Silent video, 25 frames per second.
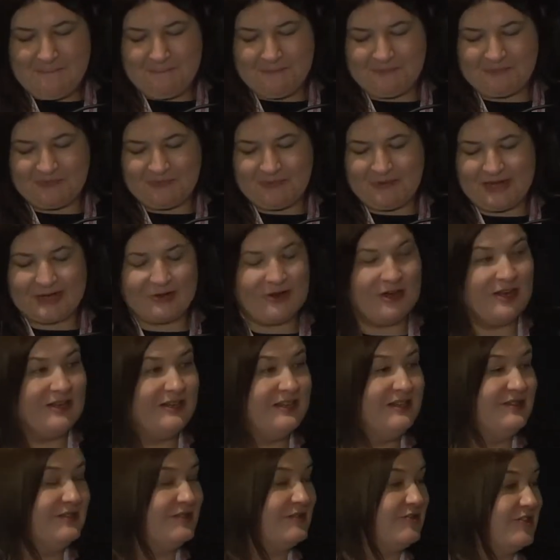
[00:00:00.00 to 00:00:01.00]
My
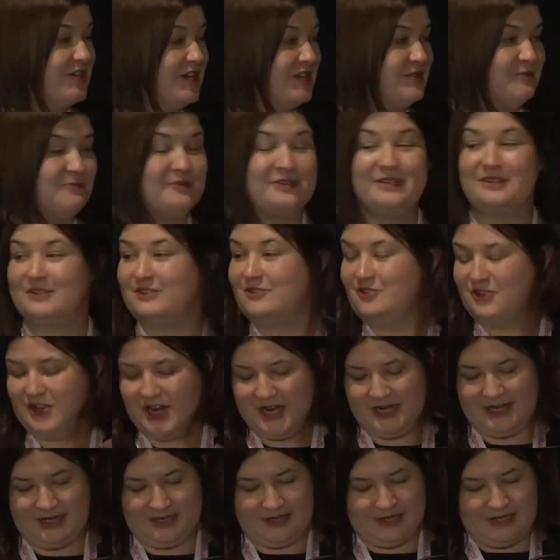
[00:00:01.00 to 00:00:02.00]
colleagues, Jasmin and
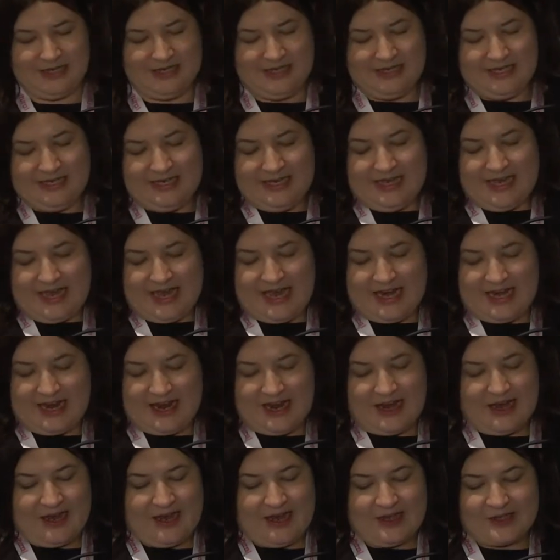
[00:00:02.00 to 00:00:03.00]
Jenny, and
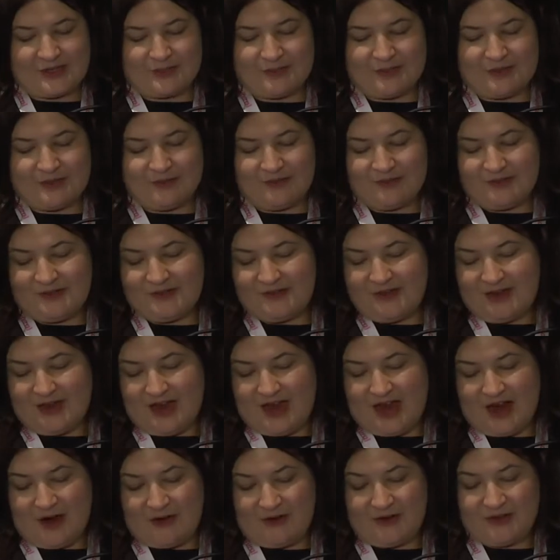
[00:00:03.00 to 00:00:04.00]
I spent
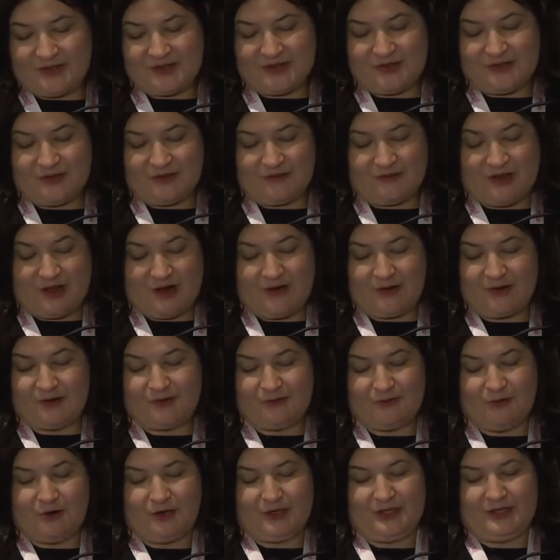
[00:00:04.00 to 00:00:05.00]
hours
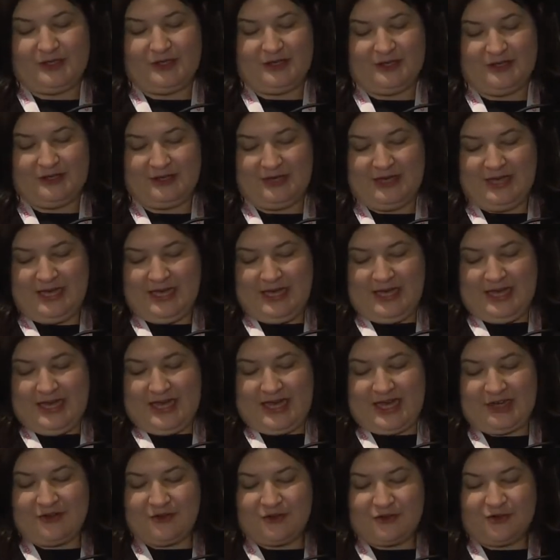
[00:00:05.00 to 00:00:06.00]
working,
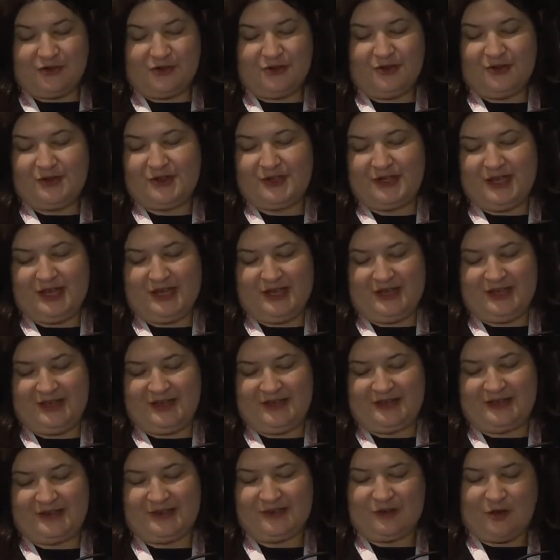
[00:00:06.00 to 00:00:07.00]

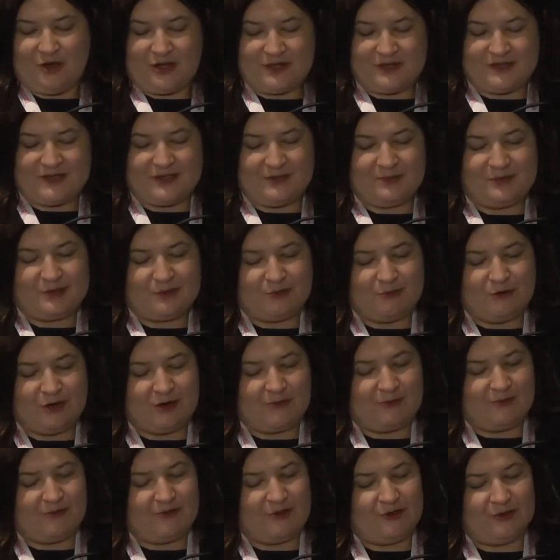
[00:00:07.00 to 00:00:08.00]
introducing the concepts and
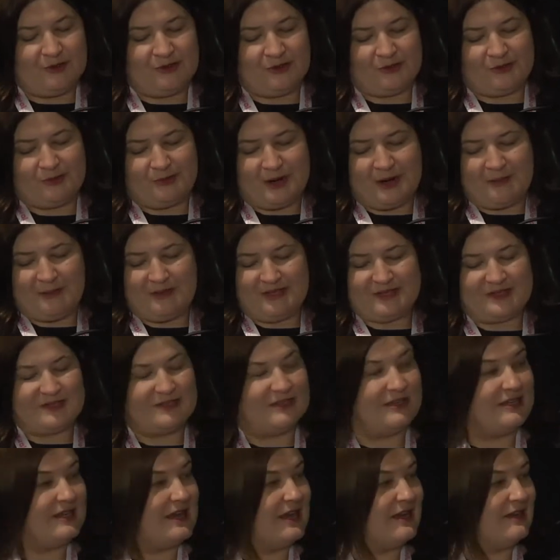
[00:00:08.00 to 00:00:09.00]
workflows of smARTplaces
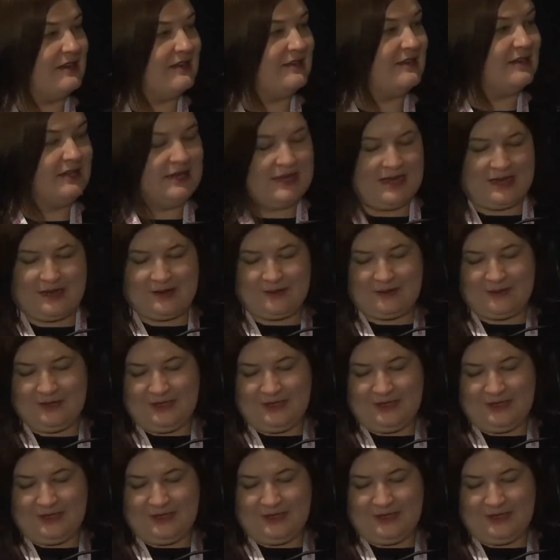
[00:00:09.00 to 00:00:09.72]
again and again,